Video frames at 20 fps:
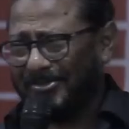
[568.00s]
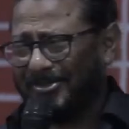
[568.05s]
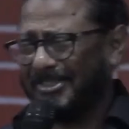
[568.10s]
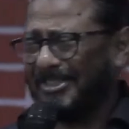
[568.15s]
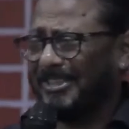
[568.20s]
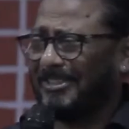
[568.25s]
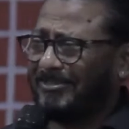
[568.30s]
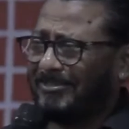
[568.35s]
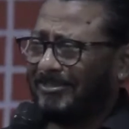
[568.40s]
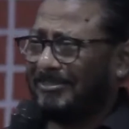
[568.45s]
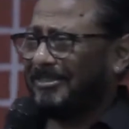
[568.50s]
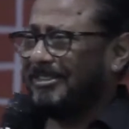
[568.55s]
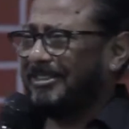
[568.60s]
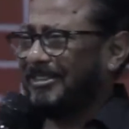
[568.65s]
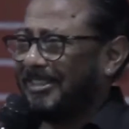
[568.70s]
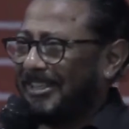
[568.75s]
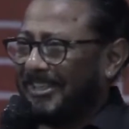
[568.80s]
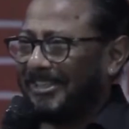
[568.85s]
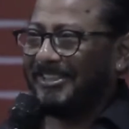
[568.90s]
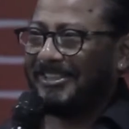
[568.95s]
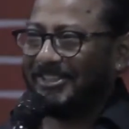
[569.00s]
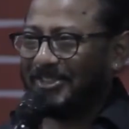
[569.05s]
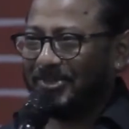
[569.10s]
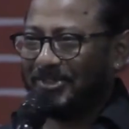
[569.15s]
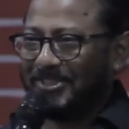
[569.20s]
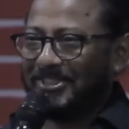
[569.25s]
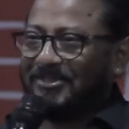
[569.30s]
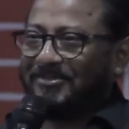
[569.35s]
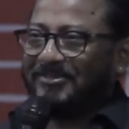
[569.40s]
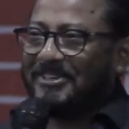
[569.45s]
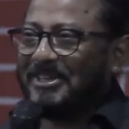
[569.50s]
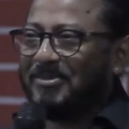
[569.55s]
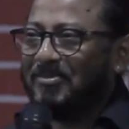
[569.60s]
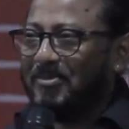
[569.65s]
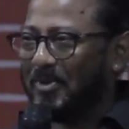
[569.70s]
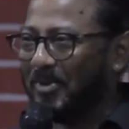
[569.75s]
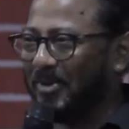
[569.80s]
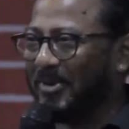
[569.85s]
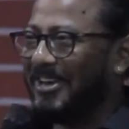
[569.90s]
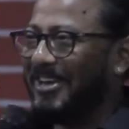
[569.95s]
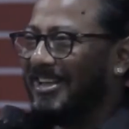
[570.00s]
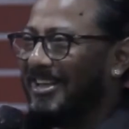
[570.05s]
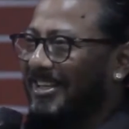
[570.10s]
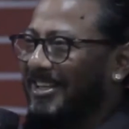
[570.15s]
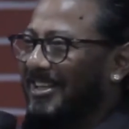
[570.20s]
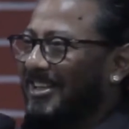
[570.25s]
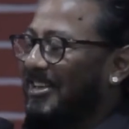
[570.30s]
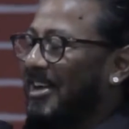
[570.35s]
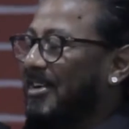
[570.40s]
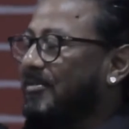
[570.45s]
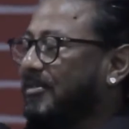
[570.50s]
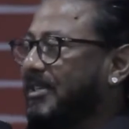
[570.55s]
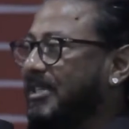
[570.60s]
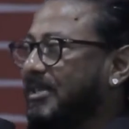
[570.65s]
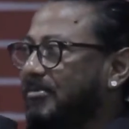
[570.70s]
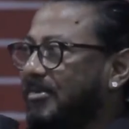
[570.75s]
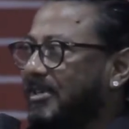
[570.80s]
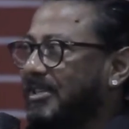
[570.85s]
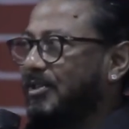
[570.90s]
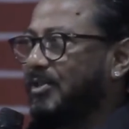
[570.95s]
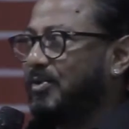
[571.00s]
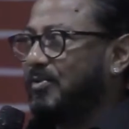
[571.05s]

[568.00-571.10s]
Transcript: I was like, wow, I need to just be more comfortable.